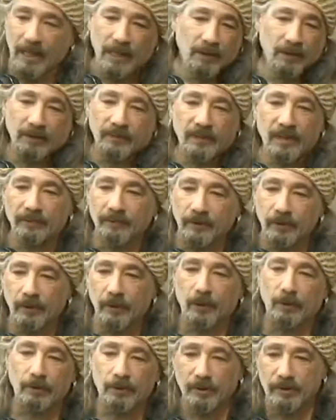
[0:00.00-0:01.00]
I don't even have to
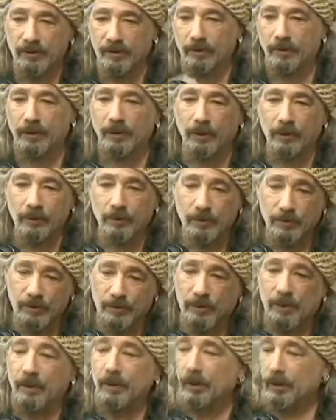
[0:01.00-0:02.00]
go to
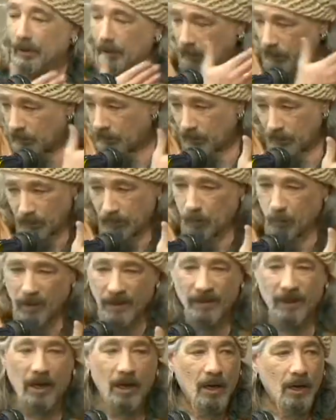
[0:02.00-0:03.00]
studios
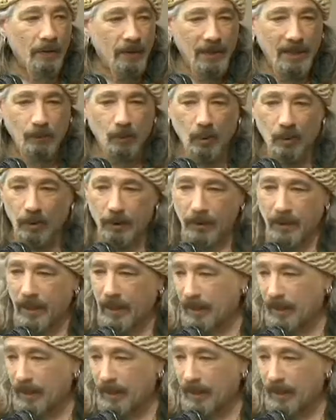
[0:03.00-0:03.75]
where they are anymore.